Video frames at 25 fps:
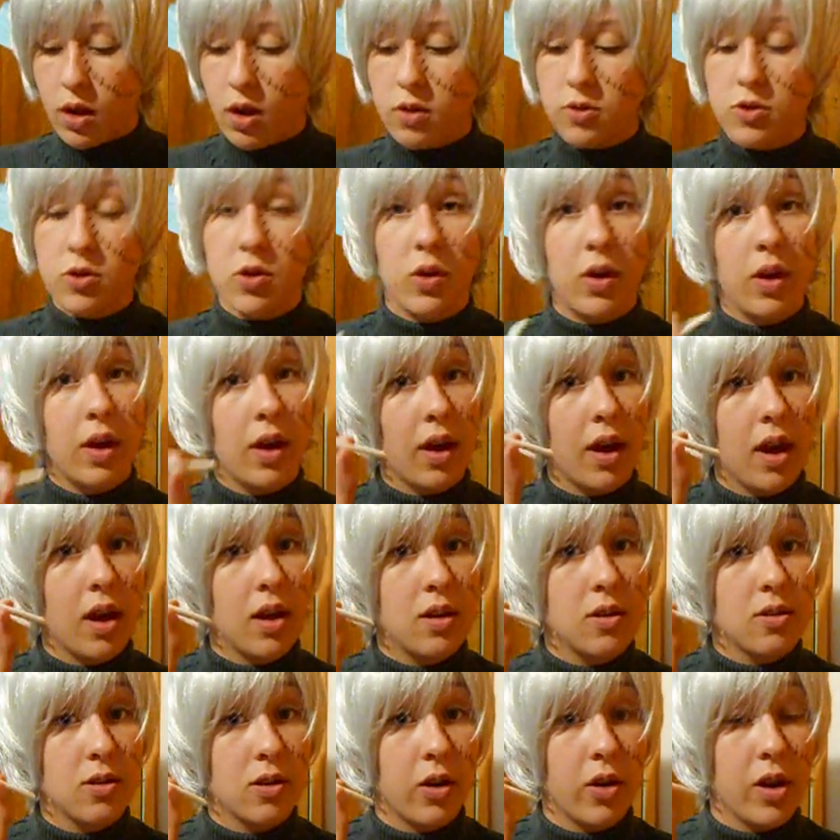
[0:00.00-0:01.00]
Also, you can get
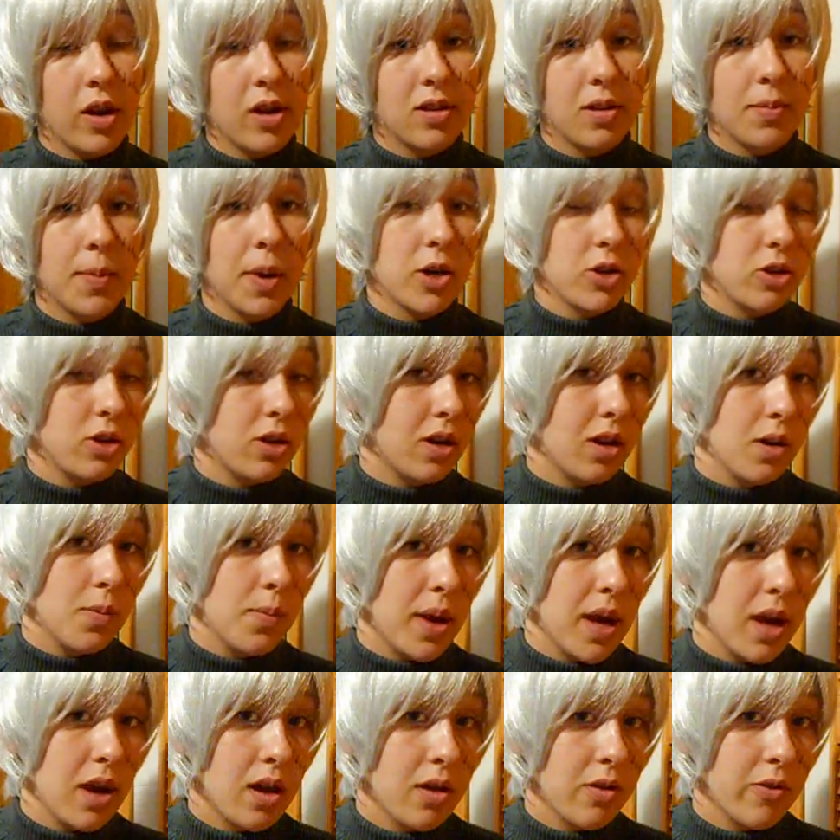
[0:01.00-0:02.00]
candy cigarettes. I'm actually going to
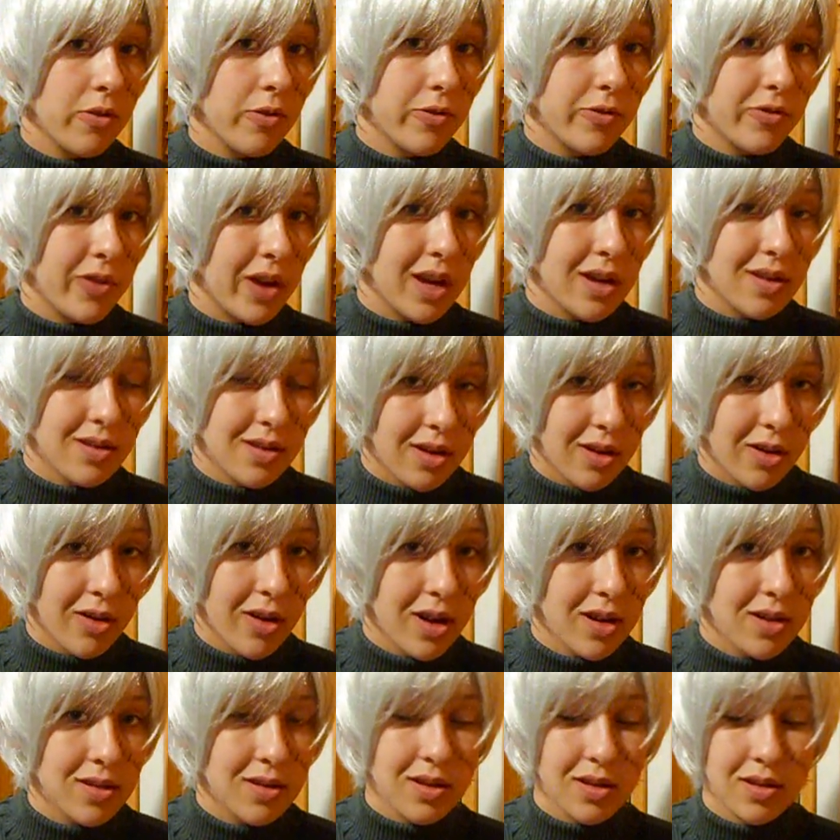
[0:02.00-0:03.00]
make fake
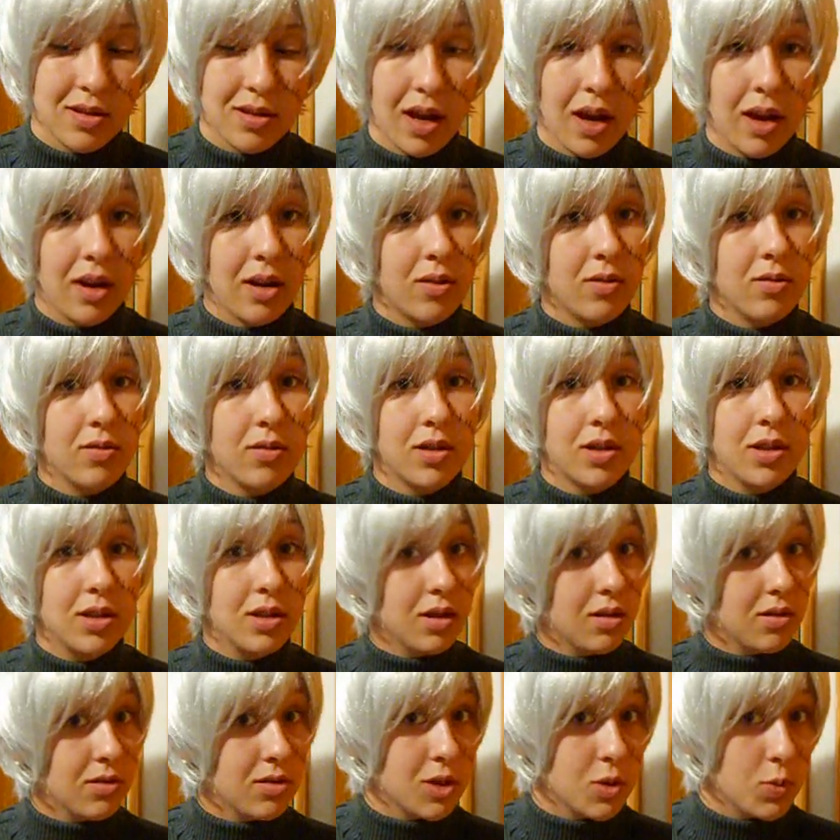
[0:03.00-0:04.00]
cigarettes because I don't
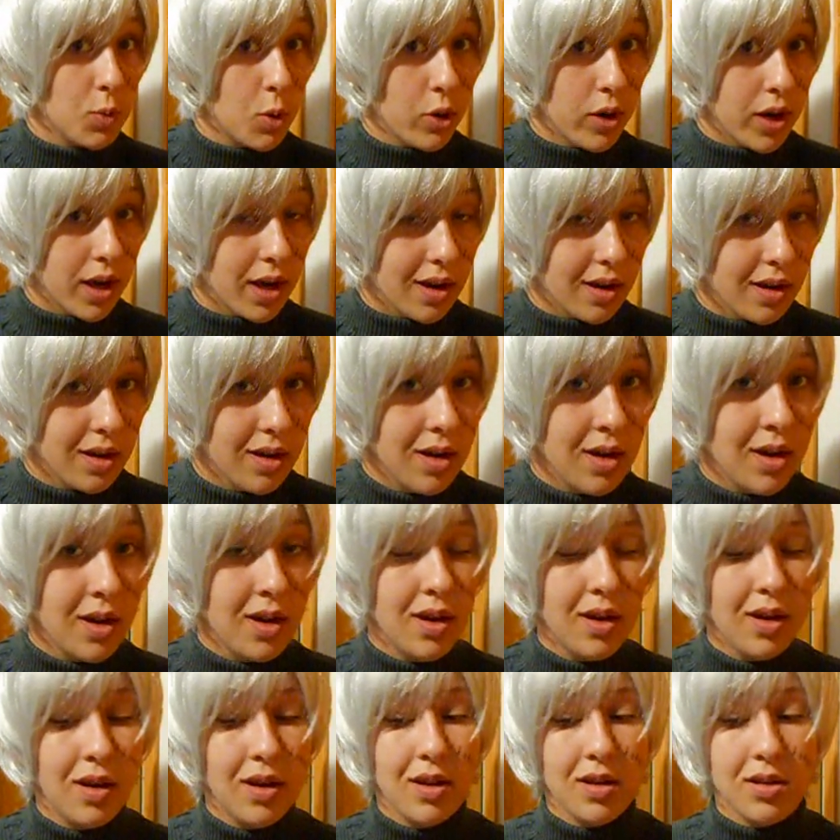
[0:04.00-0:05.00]
condone smoking.
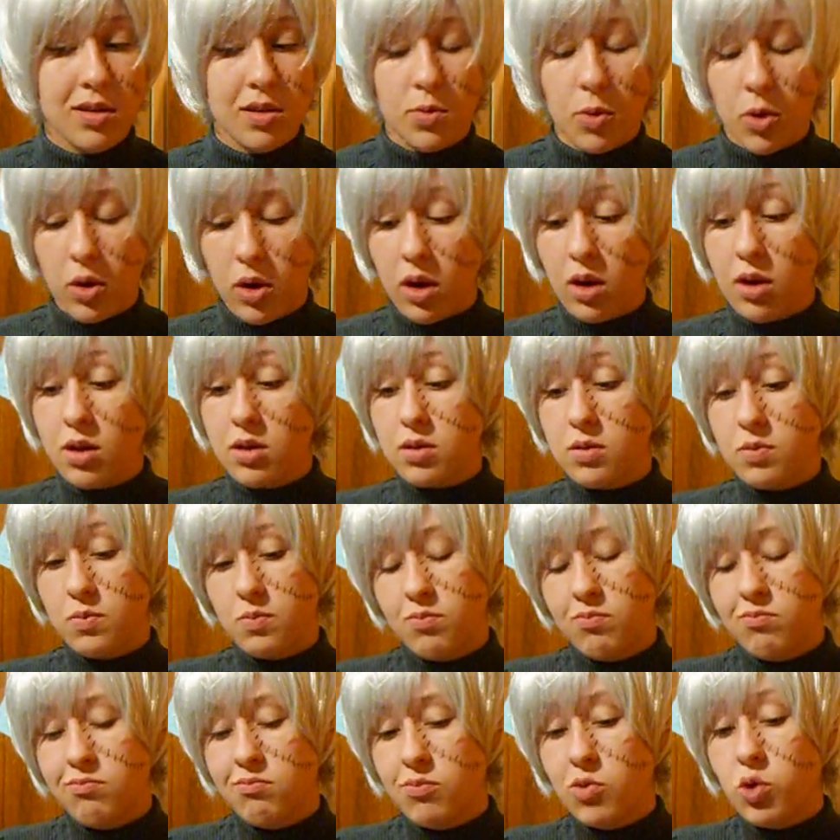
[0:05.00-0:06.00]
Smoking is
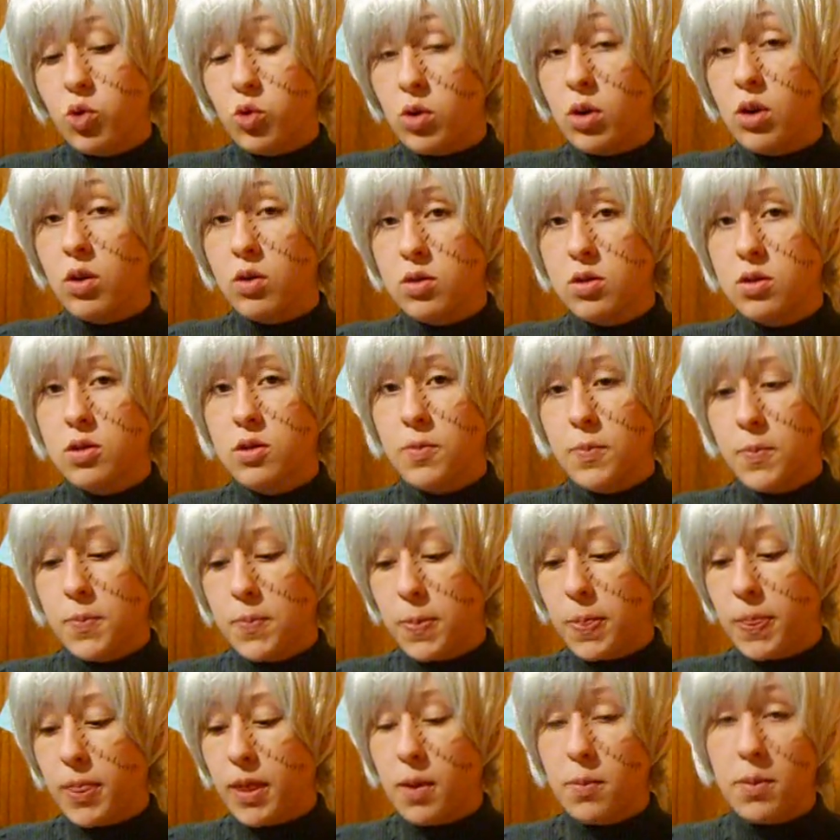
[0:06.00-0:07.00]
gross.
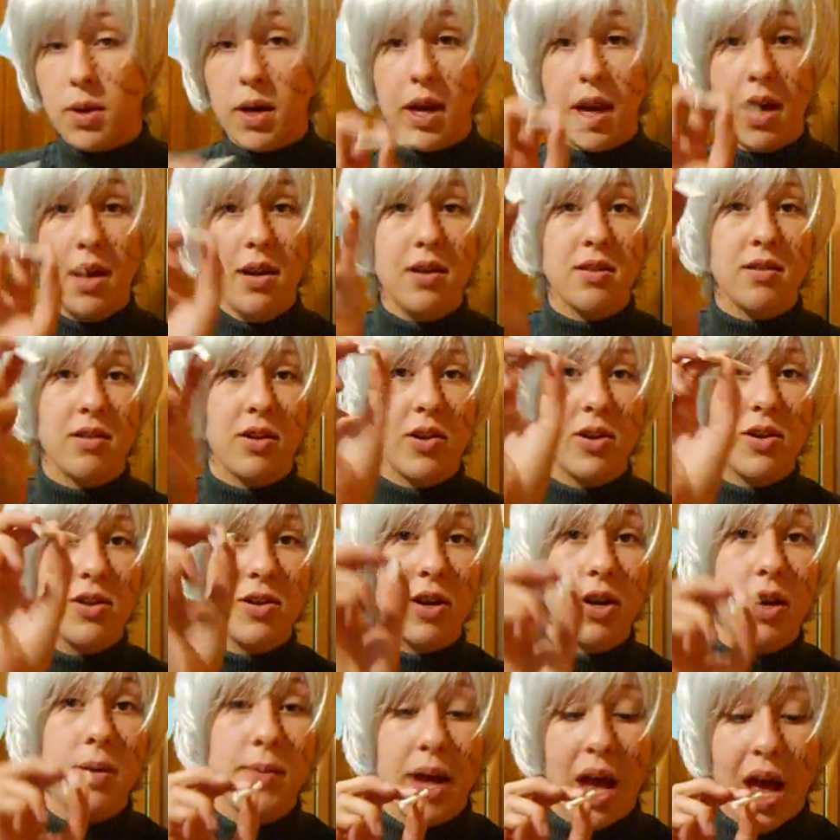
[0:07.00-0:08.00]
But candy cigarettes,
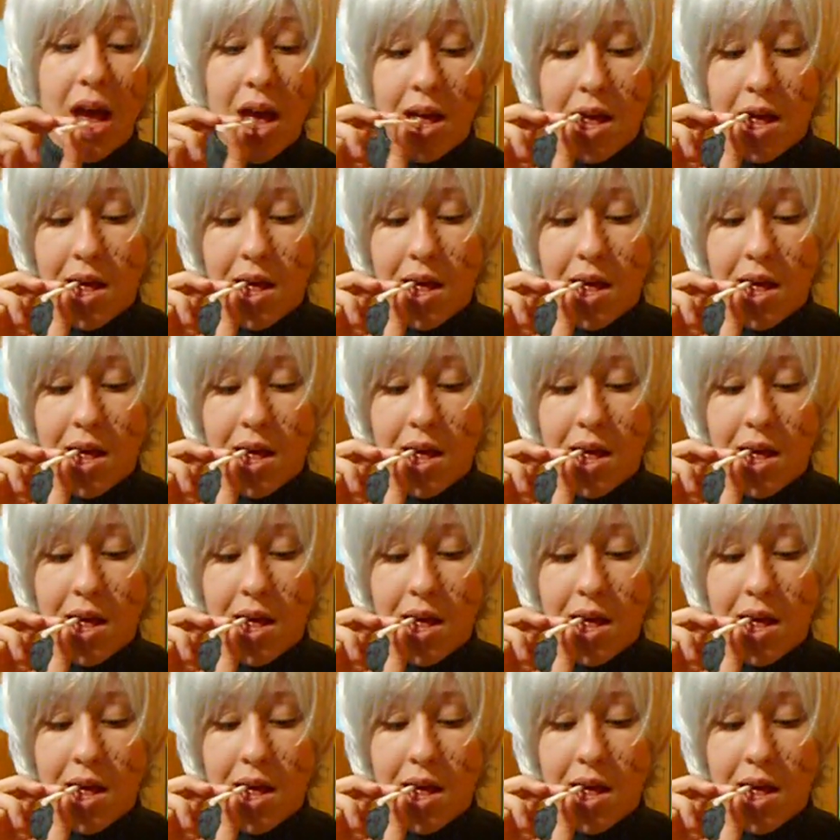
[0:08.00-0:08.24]
I get me.